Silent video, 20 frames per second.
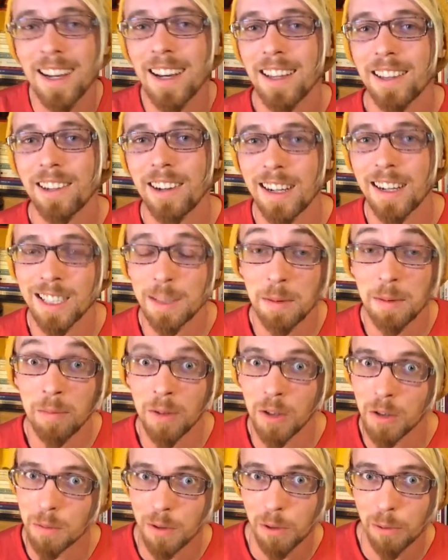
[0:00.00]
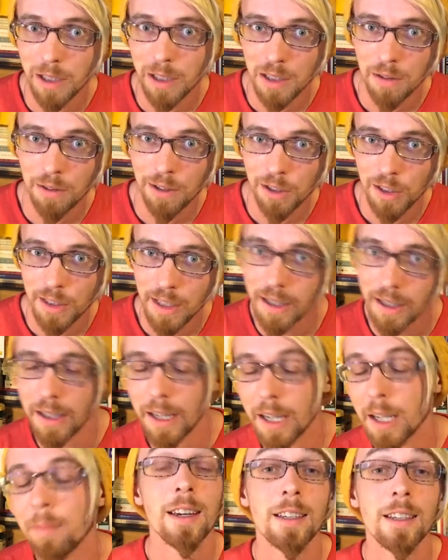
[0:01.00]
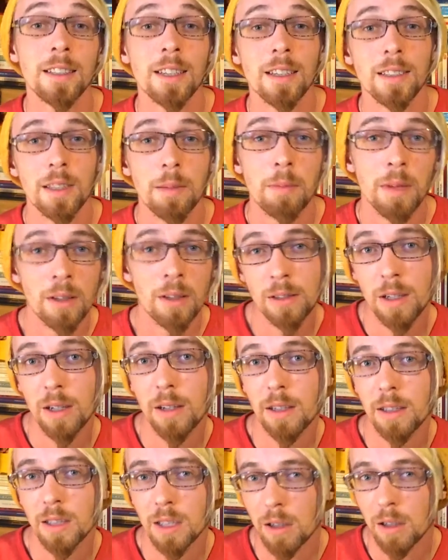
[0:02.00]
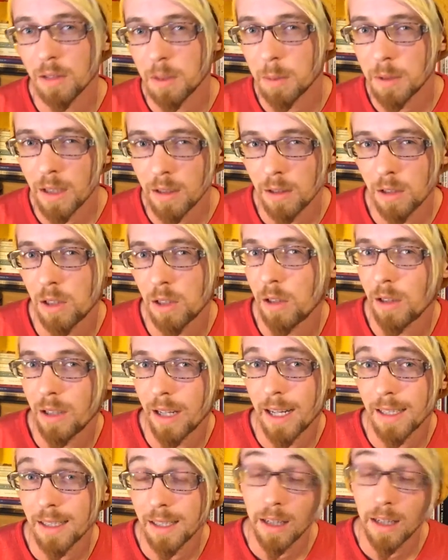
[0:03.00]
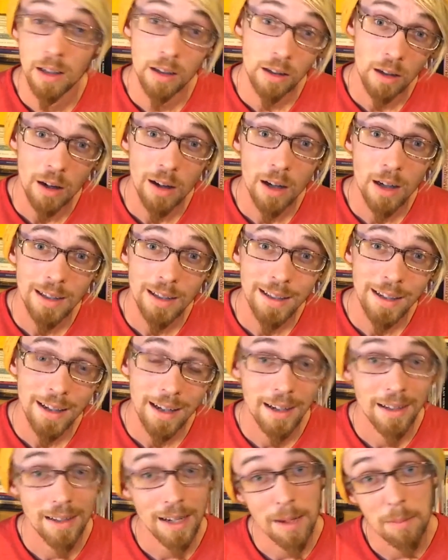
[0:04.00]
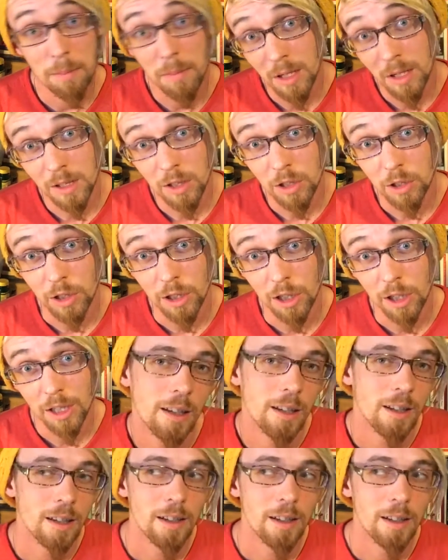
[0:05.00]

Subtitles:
There has to be multiple ways of understanding it. He says that melancholy has always been understood as a god and a monster.